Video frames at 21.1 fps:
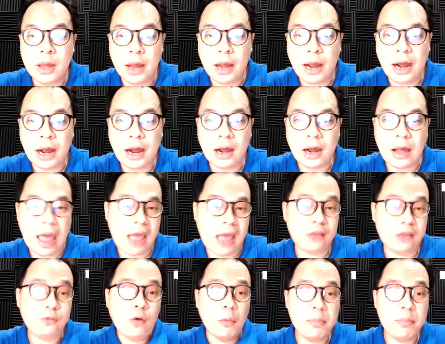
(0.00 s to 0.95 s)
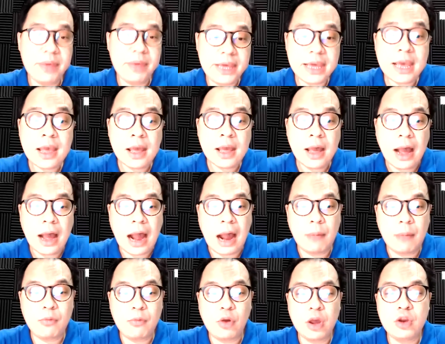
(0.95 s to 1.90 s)
As for me,
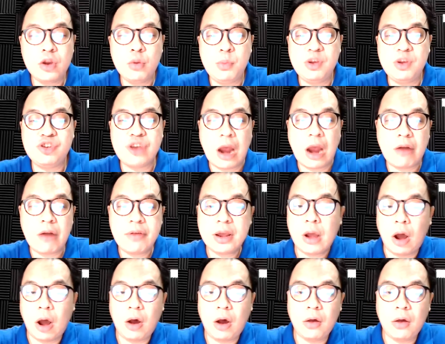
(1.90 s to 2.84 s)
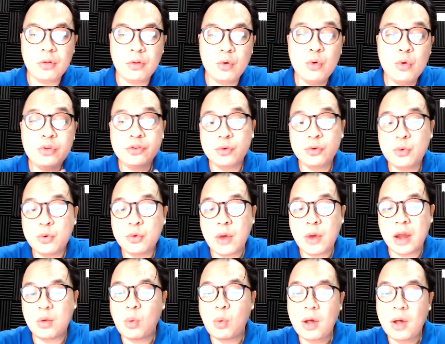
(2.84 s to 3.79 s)
I'm going to be sharing on who's who
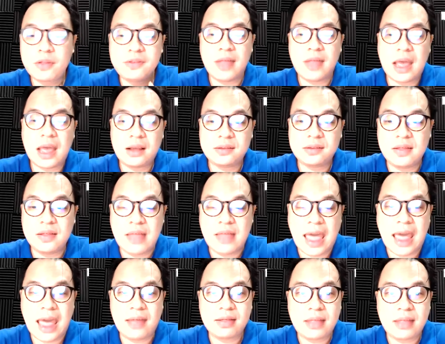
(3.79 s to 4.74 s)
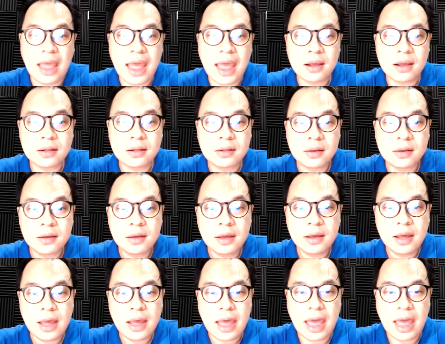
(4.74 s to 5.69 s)
and what's next in EdTech.
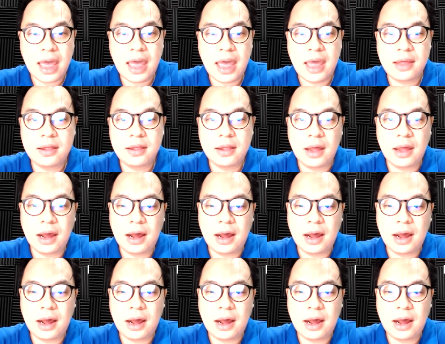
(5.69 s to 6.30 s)
And